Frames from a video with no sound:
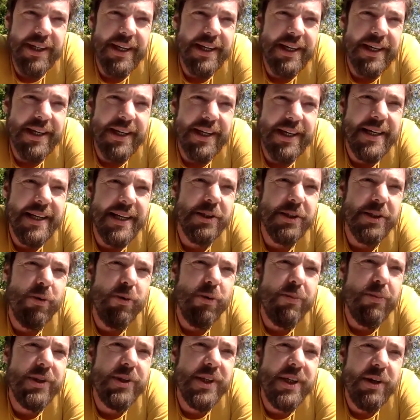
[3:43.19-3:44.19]
And I guess what we
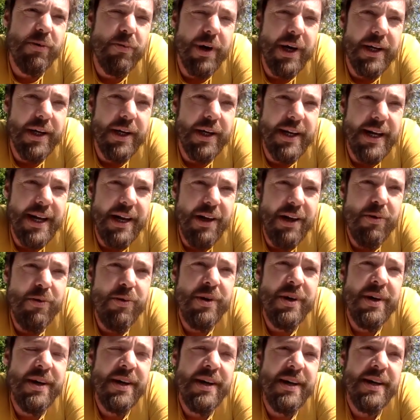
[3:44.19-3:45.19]
see right now
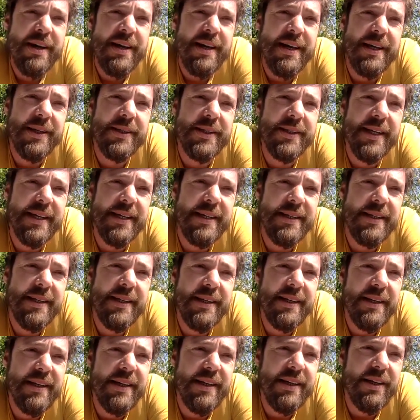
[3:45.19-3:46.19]
is that
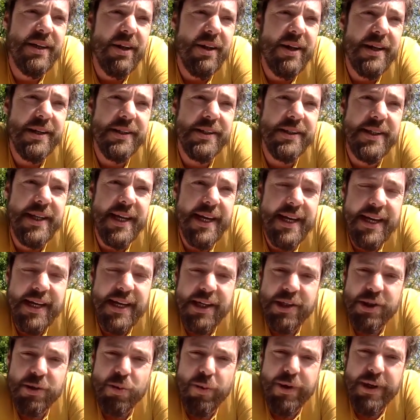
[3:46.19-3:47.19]
in the last
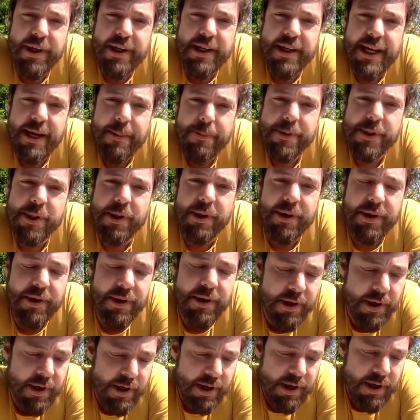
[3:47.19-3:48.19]
decades we kept
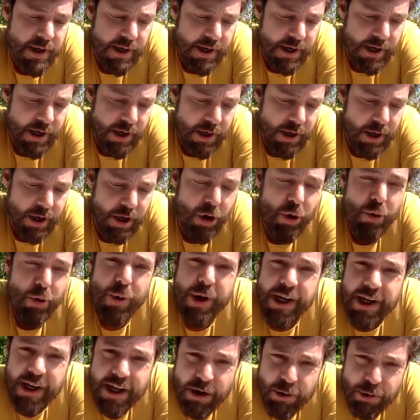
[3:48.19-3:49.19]
on
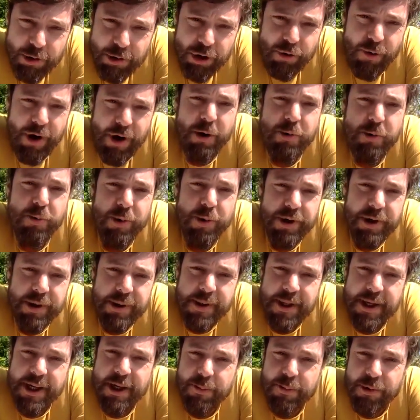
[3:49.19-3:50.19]
lowering our
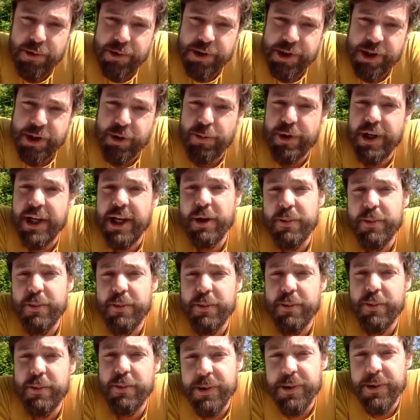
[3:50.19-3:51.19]
groundwater tables to be
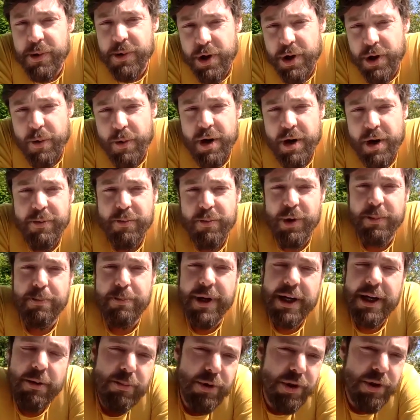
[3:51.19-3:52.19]
able to go on with
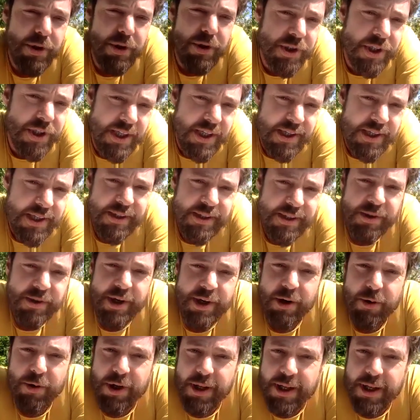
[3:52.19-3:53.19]
bigger machines on
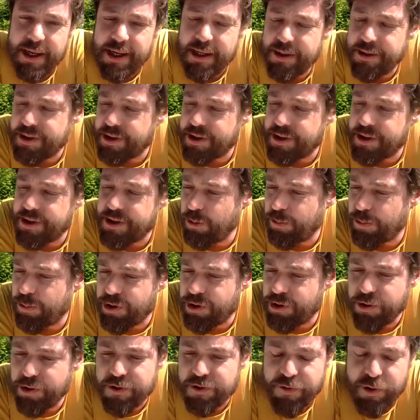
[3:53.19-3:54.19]
our lands to
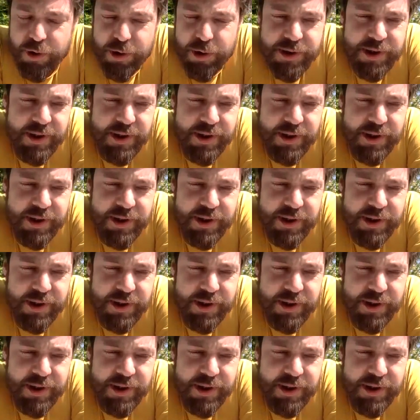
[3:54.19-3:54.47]
produce food.